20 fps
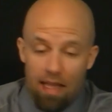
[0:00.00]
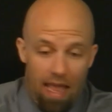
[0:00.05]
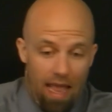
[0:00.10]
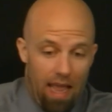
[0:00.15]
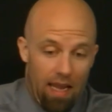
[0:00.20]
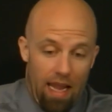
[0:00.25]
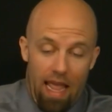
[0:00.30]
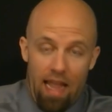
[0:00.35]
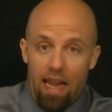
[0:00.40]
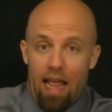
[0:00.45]

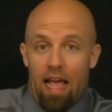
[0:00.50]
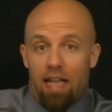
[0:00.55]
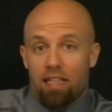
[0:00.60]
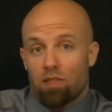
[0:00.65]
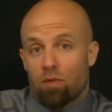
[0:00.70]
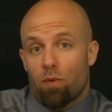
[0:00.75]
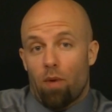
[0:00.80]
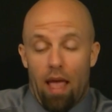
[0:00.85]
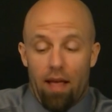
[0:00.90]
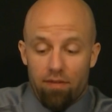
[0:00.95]
and
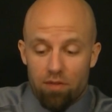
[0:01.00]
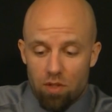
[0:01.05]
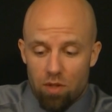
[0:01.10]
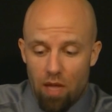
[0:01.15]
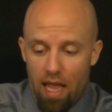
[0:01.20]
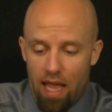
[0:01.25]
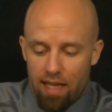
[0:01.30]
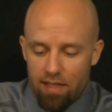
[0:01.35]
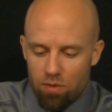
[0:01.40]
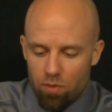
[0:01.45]

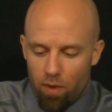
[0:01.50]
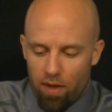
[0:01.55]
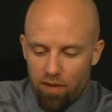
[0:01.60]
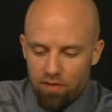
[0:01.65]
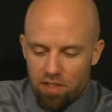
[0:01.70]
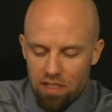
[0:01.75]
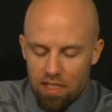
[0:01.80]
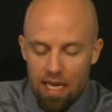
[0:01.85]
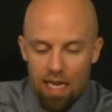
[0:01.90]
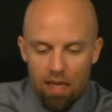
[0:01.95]
as we've
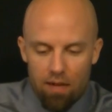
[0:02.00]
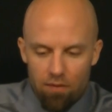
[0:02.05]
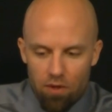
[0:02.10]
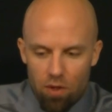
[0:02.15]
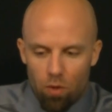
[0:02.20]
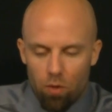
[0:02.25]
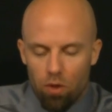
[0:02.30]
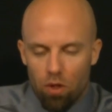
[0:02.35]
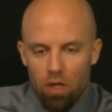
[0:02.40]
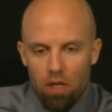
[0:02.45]
seen, if
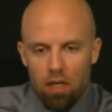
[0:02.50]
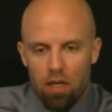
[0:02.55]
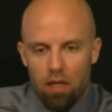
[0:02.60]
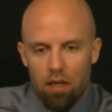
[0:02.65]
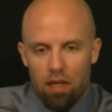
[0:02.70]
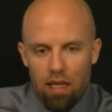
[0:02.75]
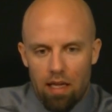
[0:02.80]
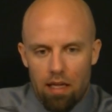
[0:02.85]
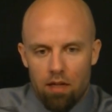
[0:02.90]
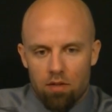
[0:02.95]
you look
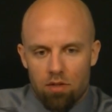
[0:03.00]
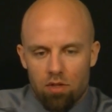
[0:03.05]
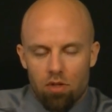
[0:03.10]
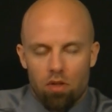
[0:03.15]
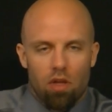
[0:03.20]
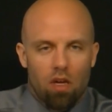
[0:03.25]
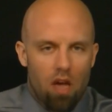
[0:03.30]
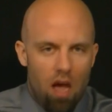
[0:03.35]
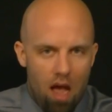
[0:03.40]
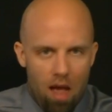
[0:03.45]
into
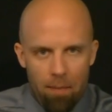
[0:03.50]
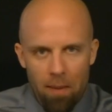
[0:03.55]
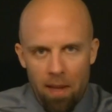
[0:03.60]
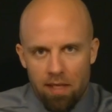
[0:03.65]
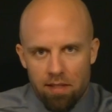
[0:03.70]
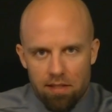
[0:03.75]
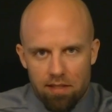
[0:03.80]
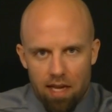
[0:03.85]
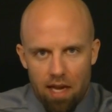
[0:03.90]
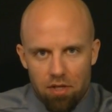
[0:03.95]
the
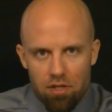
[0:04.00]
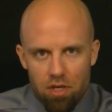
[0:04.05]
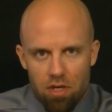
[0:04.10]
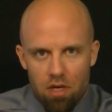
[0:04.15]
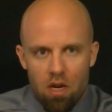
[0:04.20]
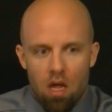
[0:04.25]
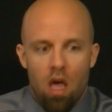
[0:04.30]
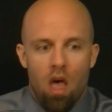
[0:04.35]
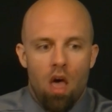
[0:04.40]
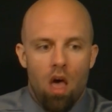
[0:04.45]
comment
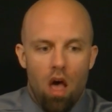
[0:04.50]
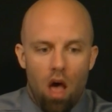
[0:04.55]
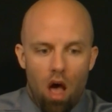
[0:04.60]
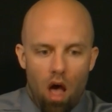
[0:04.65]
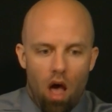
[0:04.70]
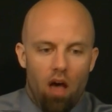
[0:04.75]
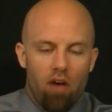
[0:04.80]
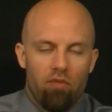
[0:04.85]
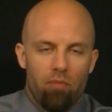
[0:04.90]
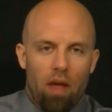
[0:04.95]
section
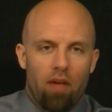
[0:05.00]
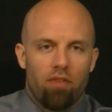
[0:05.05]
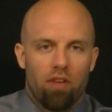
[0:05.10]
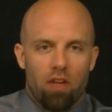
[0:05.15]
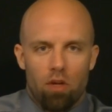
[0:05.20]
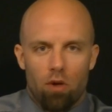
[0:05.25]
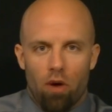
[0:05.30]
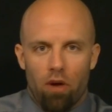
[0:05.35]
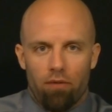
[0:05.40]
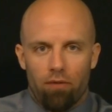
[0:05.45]
of my
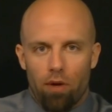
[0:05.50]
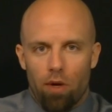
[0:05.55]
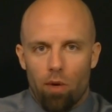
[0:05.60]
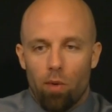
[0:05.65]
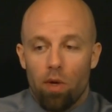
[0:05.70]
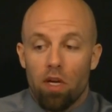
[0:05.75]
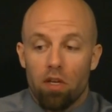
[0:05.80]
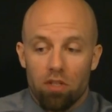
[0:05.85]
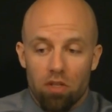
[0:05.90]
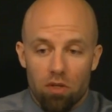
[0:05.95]
video of free
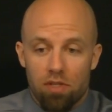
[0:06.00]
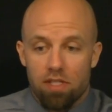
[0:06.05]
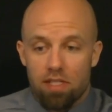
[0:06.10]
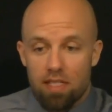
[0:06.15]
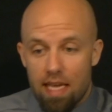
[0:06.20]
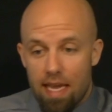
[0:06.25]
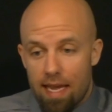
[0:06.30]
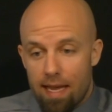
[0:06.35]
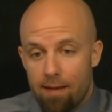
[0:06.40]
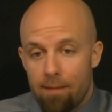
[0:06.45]
will, you'll
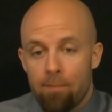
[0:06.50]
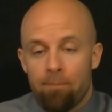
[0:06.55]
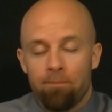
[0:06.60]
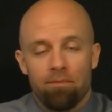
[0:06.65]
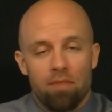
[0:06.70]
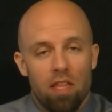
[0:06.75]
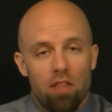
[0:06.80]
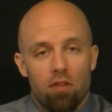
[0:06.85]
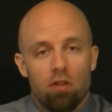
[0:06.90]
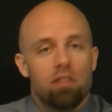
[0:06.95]
see
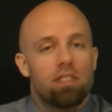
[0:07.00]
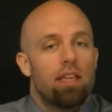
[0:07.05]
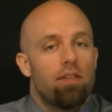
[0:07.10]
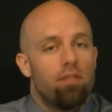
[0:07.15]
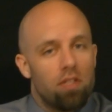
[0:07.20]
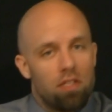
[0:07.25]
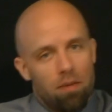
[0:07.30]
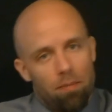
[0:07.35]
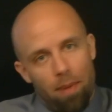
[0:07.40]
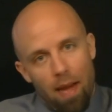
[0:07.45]
that there's
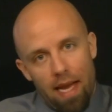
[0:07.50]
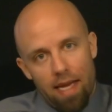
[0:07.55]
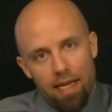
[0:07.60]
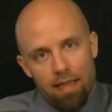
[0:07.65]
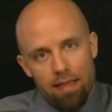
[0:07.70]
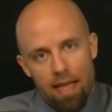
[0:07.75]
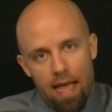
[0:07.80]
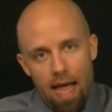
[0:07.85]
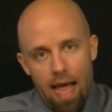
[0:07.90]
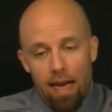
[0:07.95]
even debate
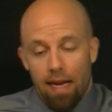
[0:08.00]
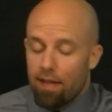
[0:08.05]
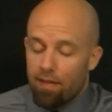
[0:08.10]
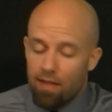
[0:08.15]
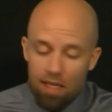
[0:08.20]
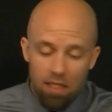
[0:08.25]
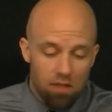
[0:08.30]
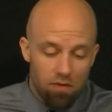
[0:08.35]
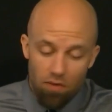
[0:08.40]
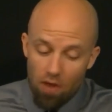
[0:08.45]
in that, and
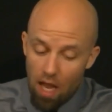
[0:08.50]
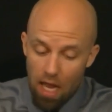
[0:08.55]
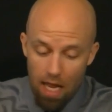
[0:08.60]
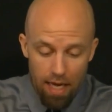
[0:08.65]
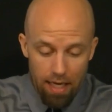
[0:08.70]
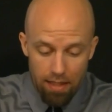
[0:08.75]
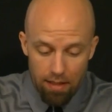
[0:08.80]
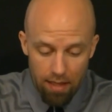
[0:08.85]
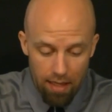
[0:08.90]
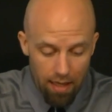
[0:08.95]
that's
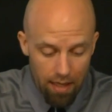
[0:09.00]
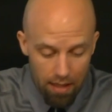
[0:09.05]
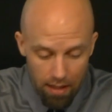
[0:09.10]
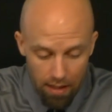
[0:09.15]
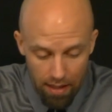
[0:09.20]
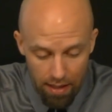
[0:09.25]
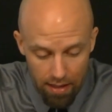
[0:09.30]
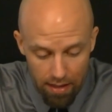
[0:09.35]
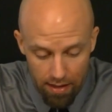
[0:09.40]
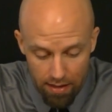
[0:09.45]
fine,
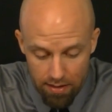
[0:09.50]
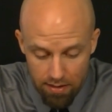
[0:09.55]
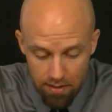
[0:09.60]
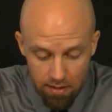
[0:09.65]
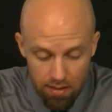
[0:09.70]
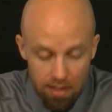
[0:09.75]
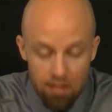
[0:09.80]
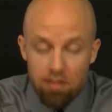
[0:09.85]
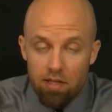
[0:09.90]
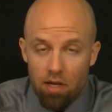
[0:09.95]
and
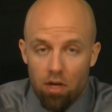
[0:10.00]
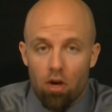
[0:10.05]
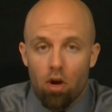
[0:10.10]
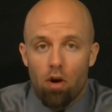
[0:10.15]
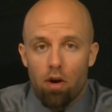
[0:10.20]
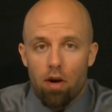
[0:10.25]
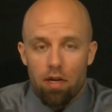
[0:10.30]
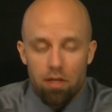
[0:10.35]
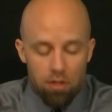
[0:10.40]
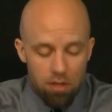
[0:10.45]
it's
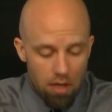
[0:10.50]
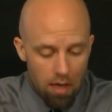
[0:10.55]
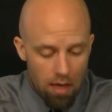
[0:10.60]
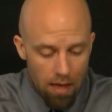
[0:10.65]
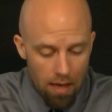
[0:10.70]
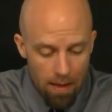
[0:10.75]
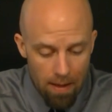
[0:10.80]
encouraged.